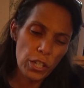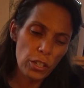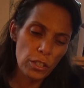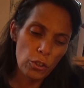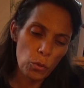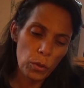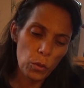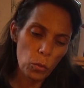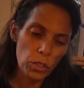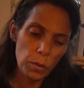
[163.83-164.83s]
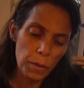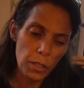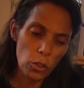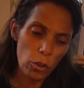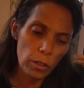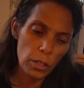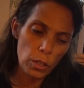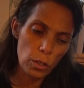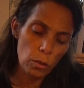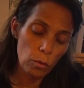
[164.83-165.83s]
because you're the one who wants to be starting
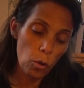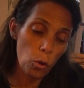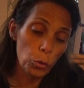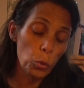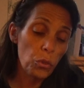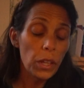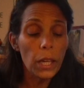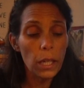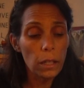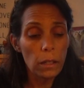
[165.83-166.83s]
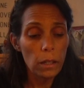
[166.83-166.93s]
this whole new thing